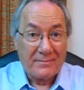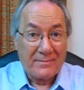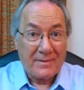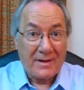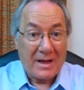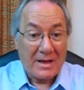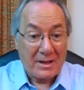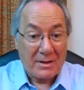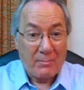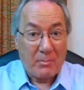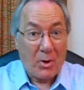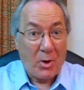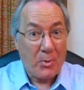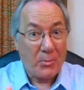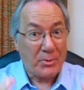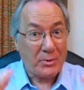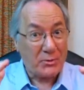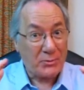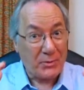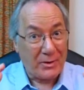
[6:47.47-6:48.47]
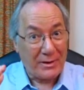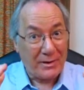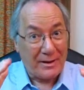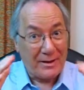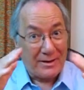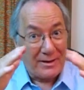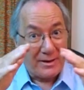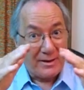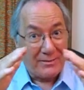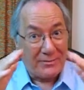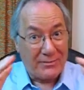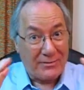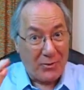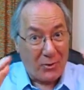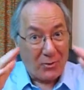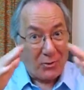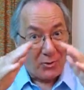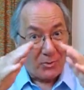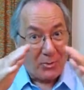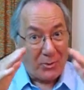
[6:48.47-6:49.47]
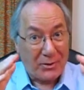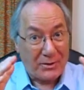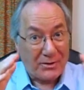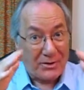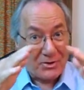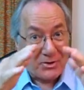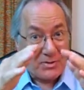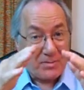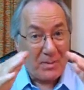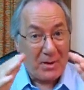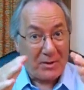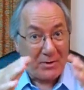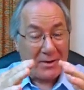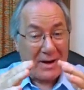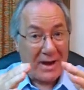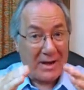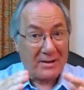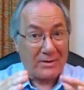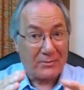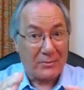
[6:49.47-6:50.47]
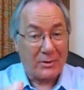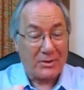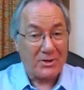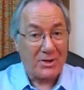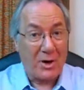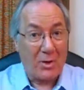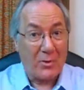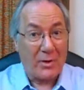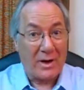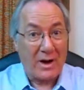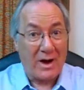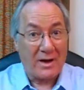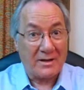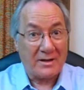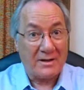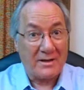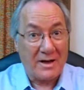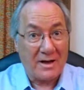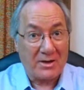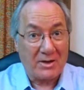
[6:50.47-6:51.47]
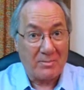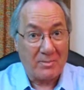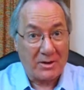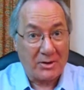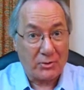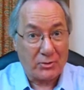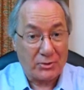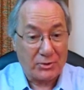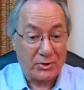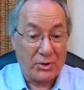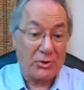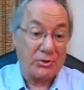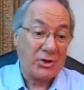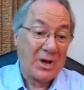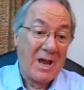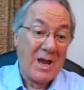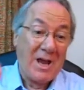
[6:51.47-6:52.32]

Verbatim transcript: and the Pope is really the focal point, the spearhead of what's going on in the ecumenical church.